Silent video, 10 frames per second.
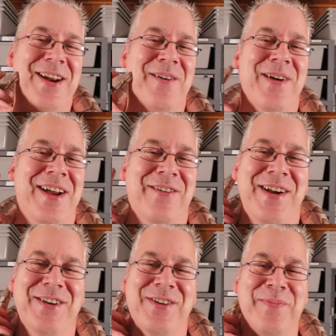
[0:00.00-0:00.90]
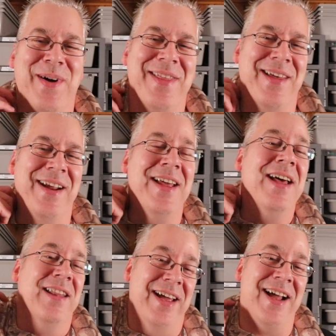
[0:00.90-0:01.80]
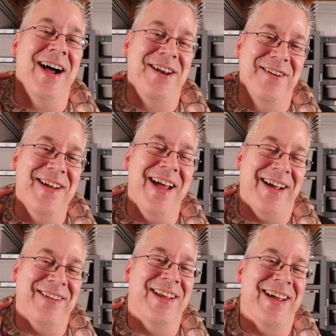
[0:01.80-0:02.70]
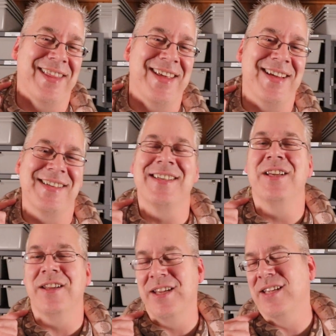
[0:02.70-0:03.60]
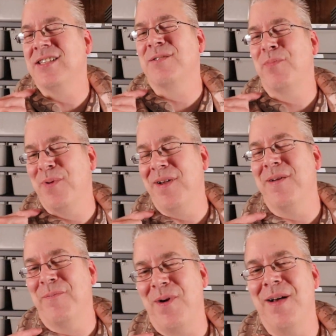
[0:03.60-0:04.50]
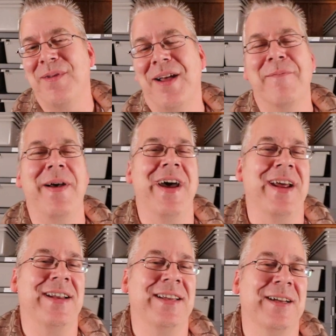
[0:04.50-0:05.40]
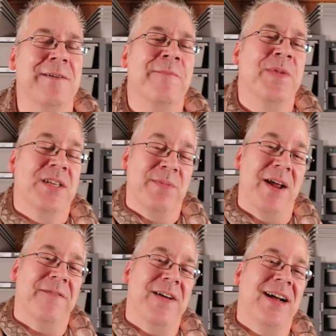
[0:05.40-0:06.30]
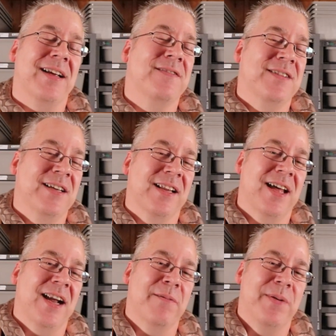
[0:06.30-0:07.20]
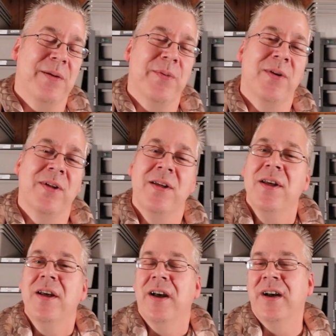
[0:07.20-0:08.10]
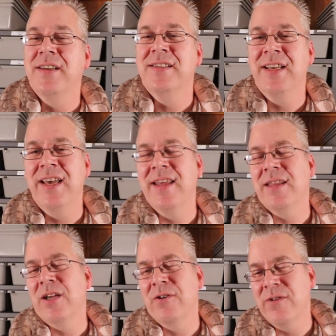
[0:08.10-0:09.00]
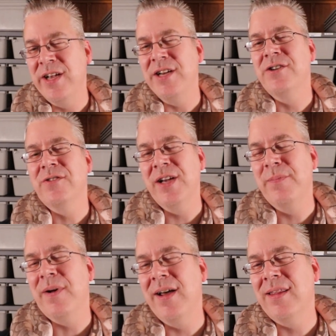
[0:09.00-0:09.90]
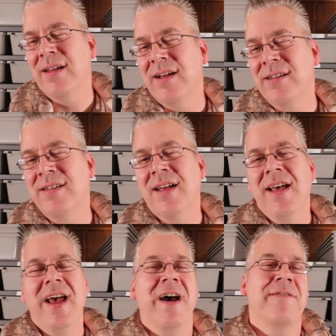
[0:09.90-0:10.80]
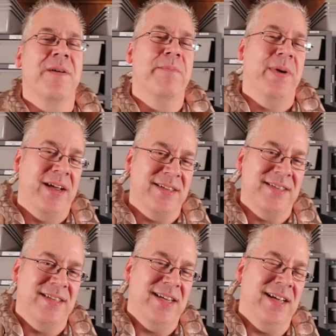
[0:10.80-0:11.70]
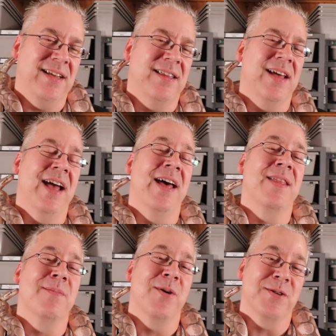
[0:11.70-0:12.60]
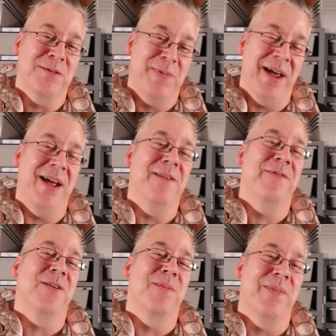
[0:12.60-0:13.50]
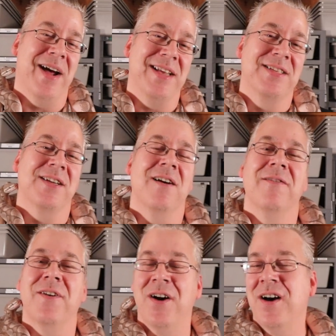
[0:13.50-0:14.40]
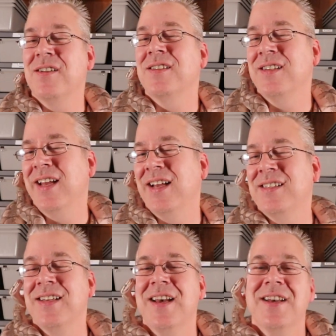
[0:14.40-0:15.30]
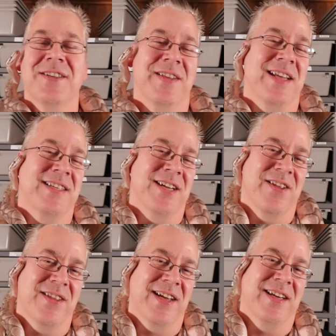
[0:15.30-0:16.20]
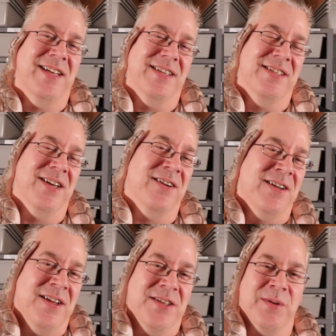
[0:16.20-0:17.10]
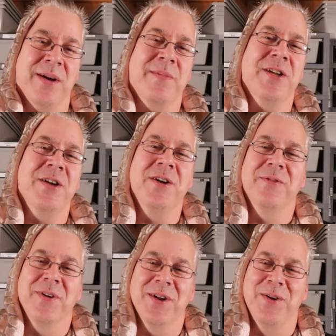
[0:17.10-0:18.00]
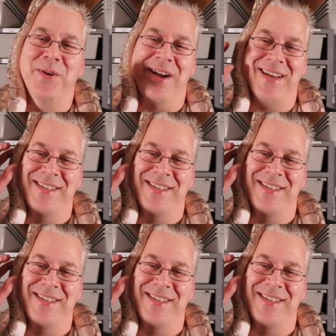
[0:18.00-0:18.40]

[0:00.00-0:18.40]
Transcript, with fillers: you don't want a green tree python like on your neck like this. It's pr probably a bad idea. As a matter of fact, I've seen a lot of people uh, say that the green tree pythons have the biggest teeth and the most painful bites of all snakes. So that's another thing to consider. So what I'm going to do real quick